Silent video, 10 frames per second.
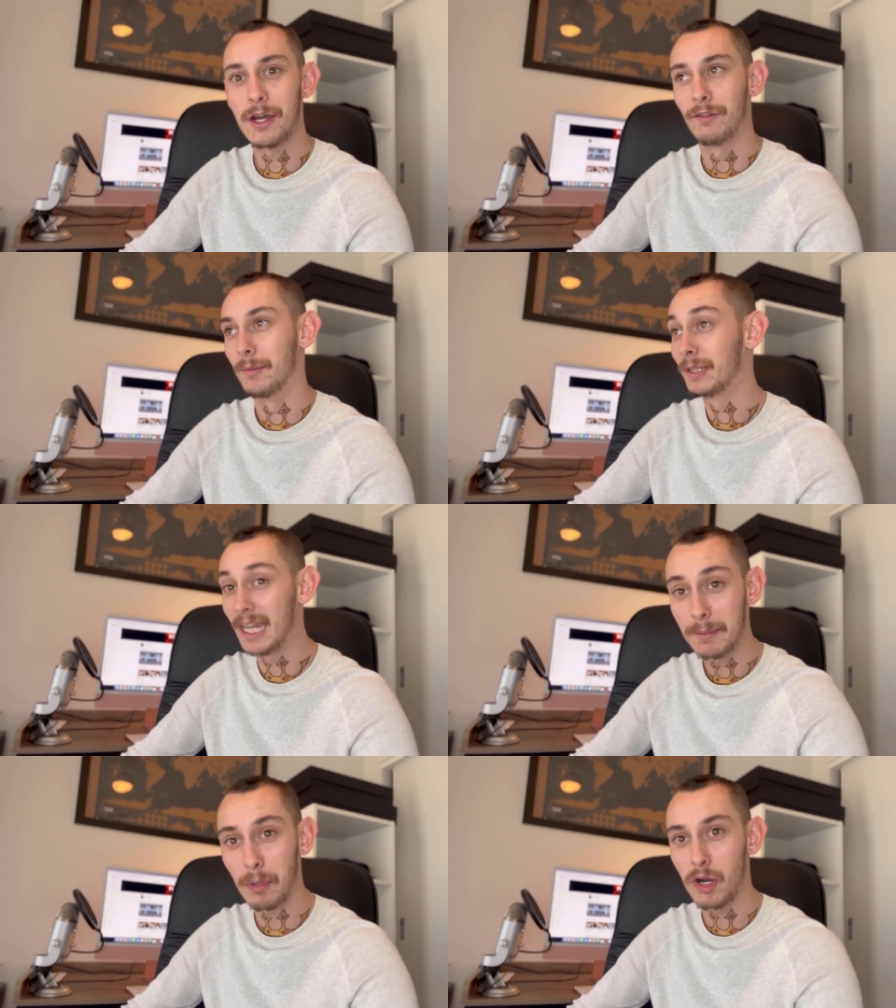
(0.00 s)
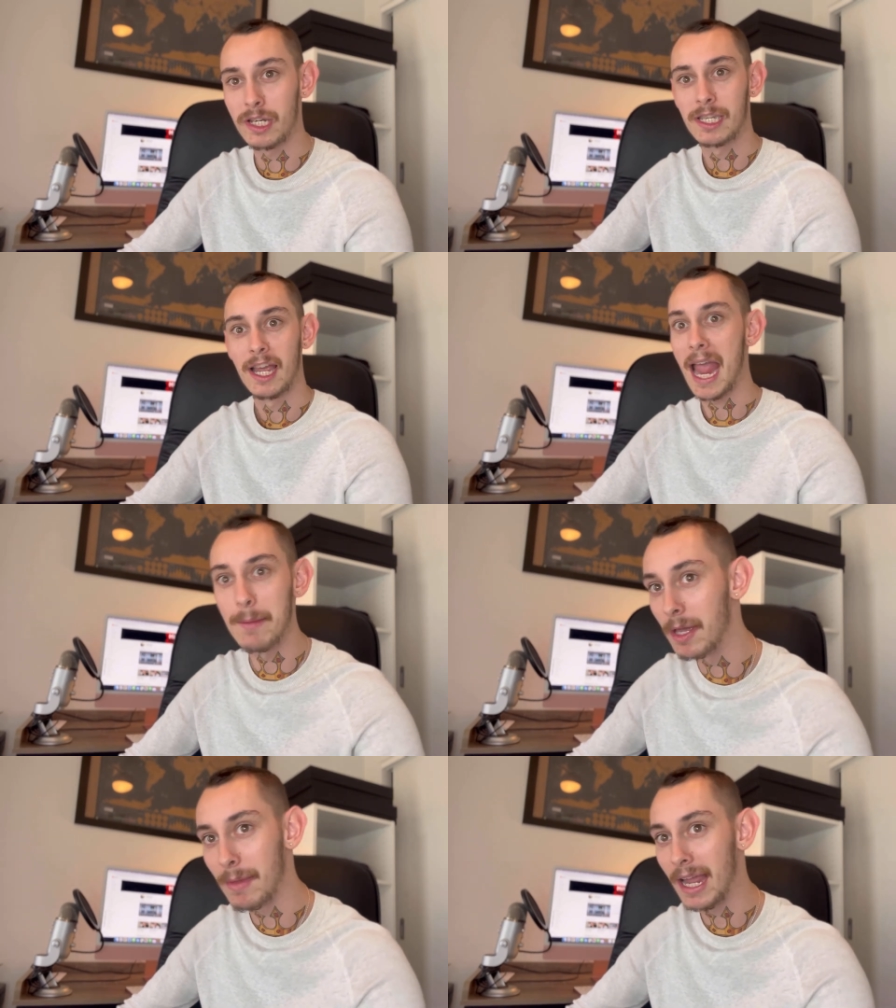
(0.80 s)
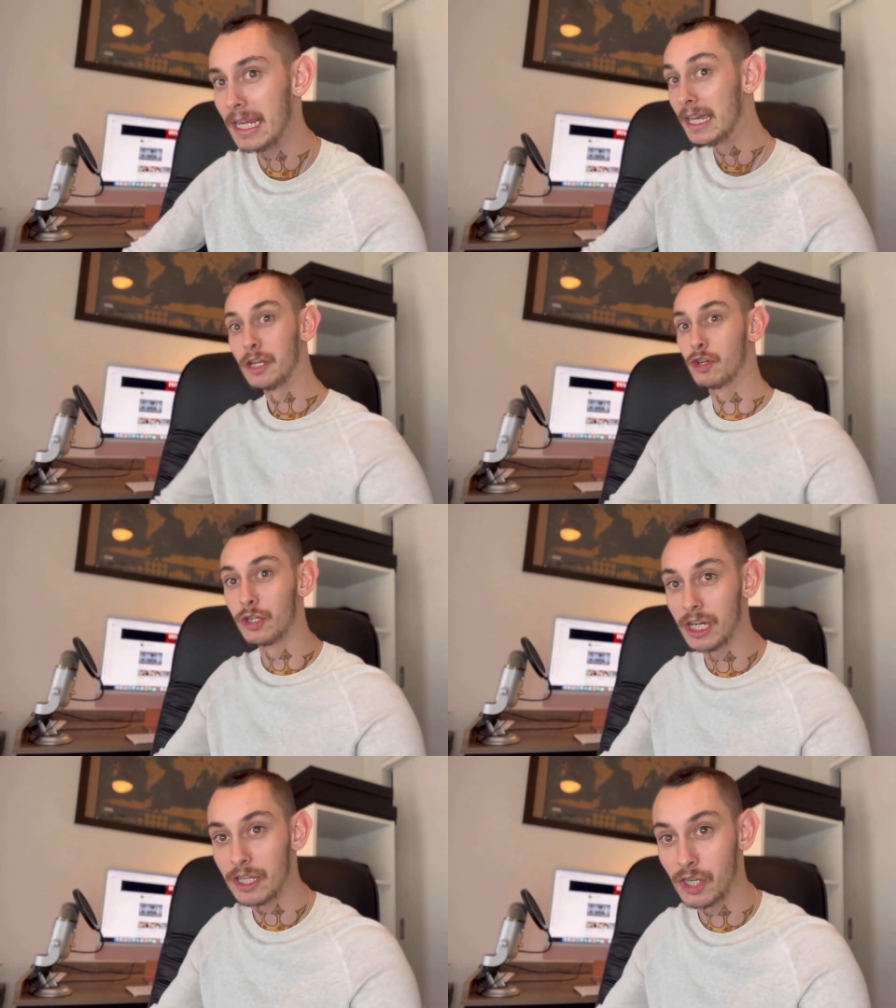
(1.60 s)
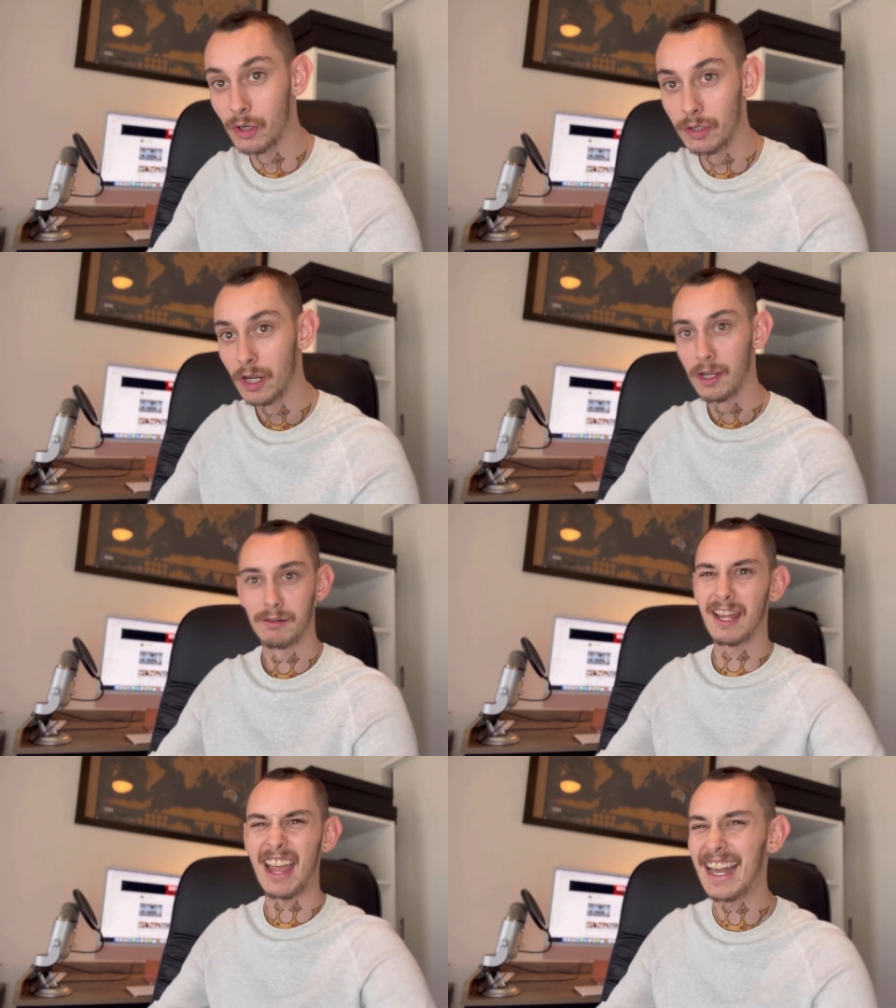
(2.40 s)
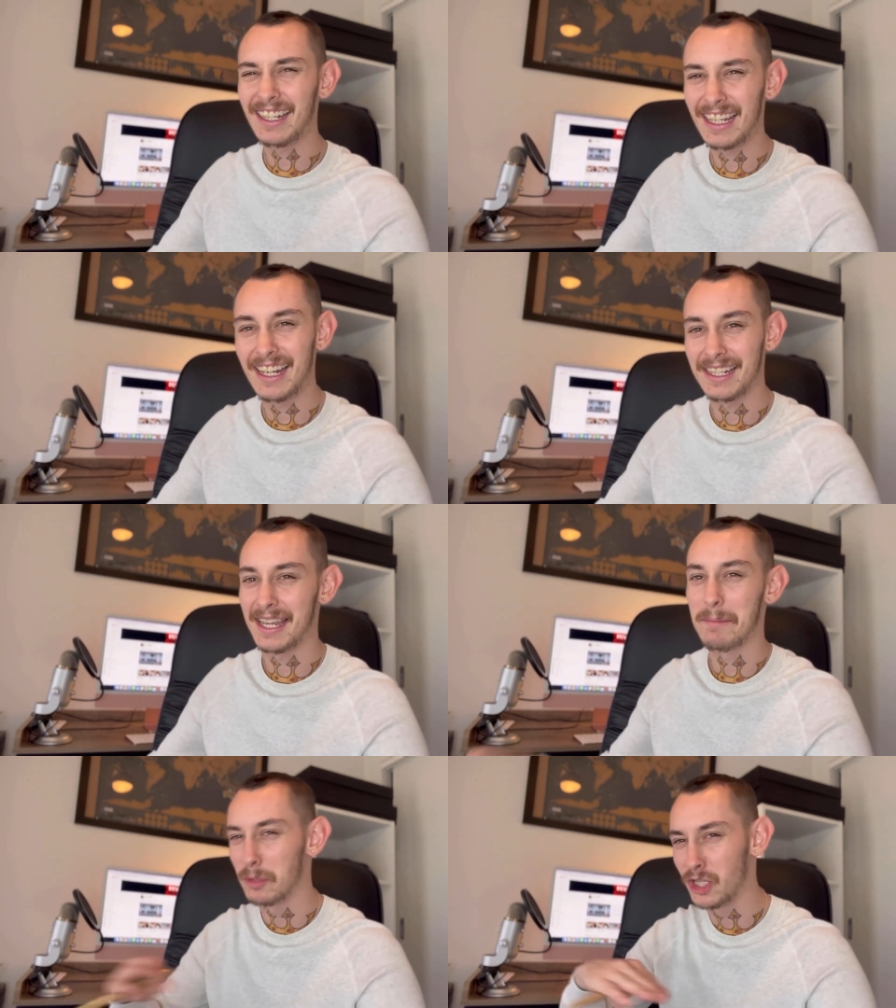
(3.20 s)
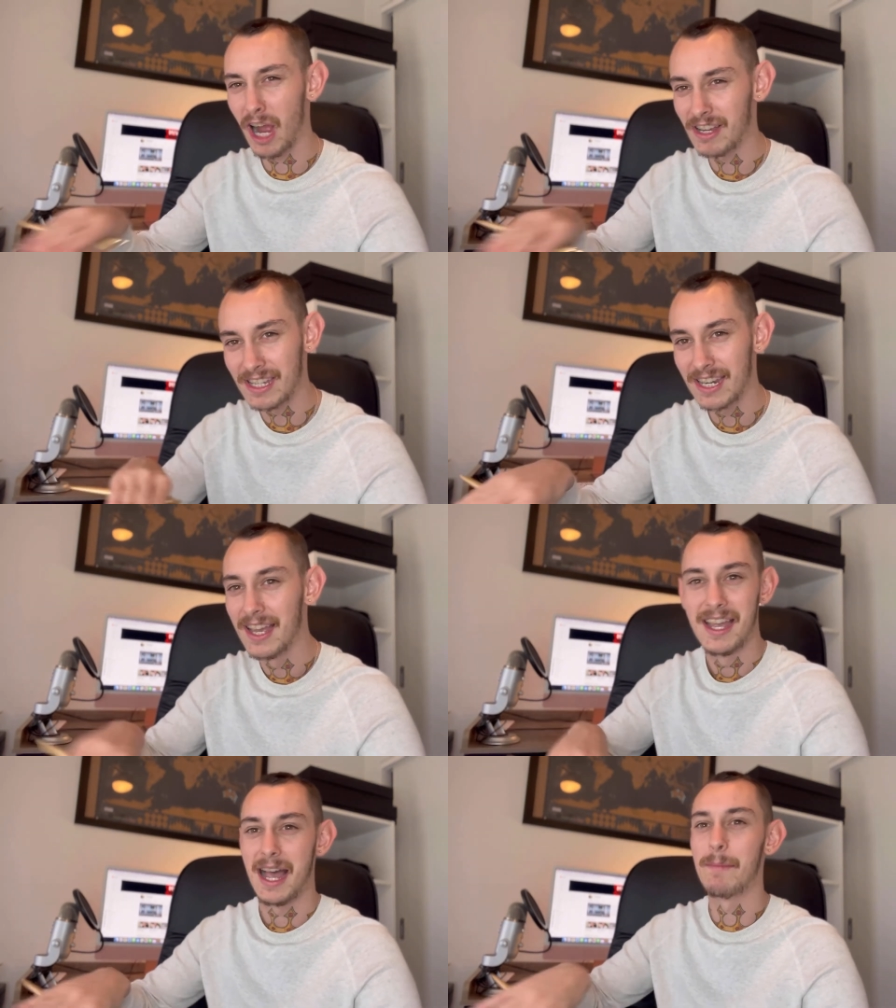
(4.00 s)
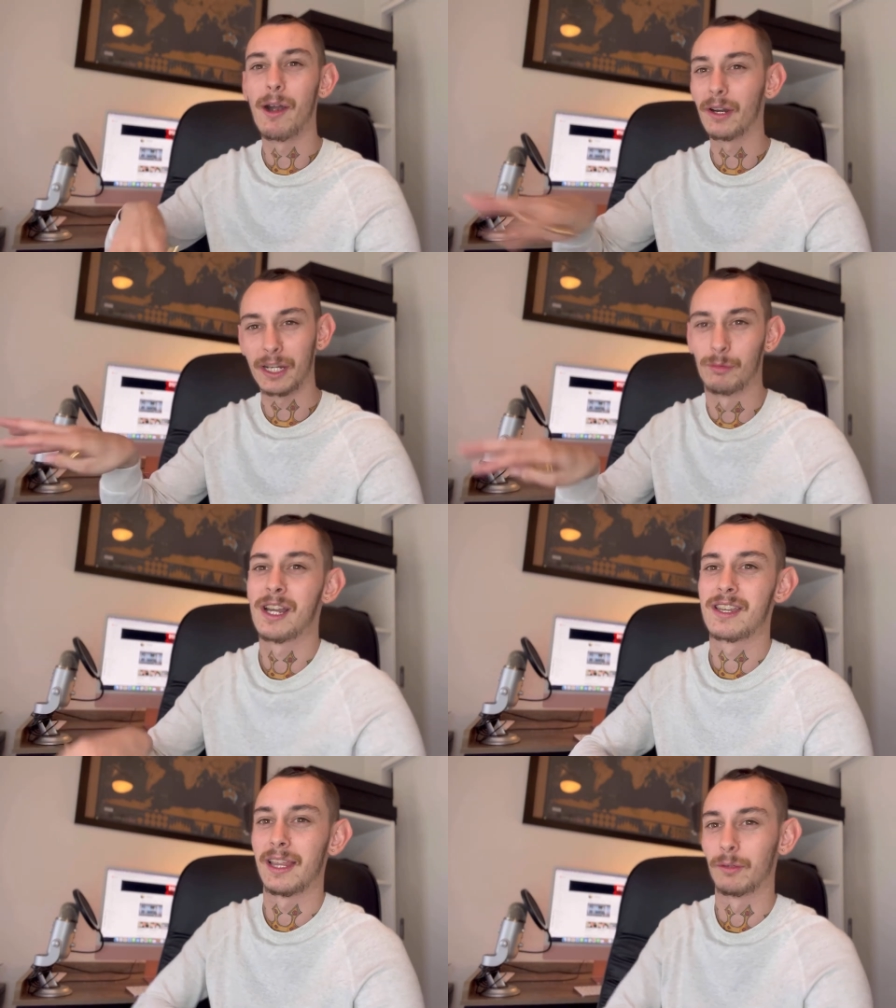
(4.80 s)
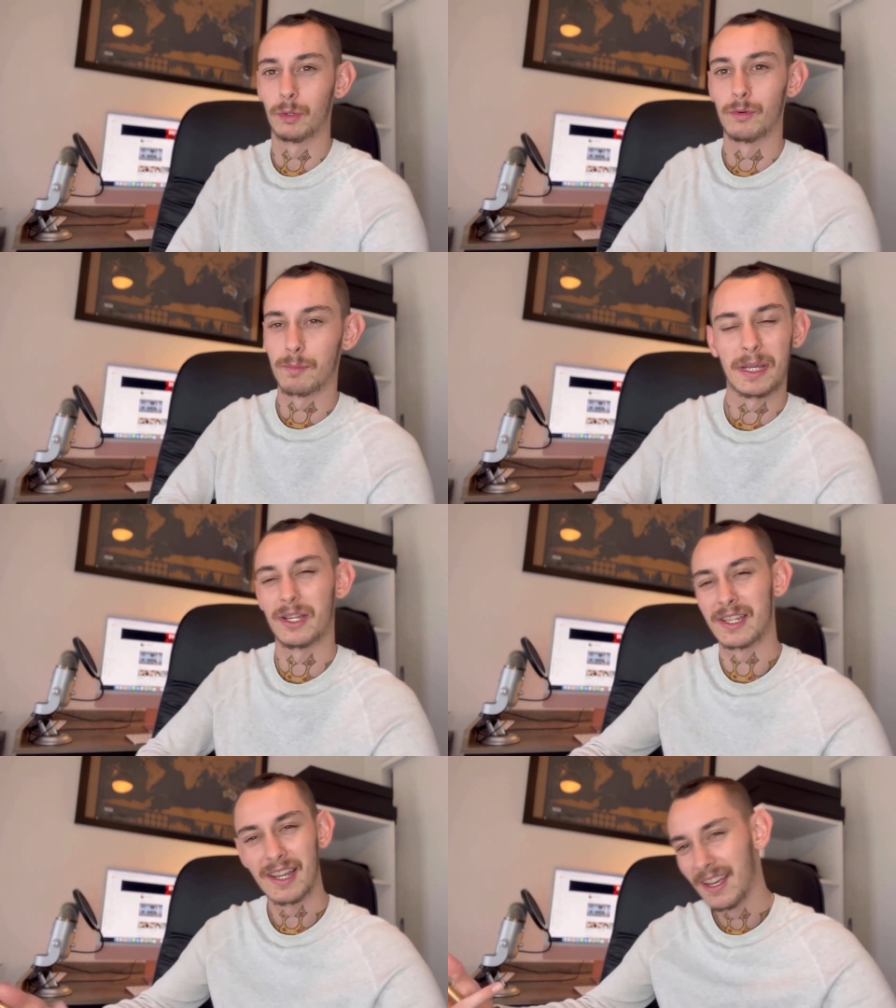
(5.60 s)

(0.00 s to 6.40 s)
them. Kickbox, MMA, jiu-jitsu, whatever. Anything except just American wrestling rules because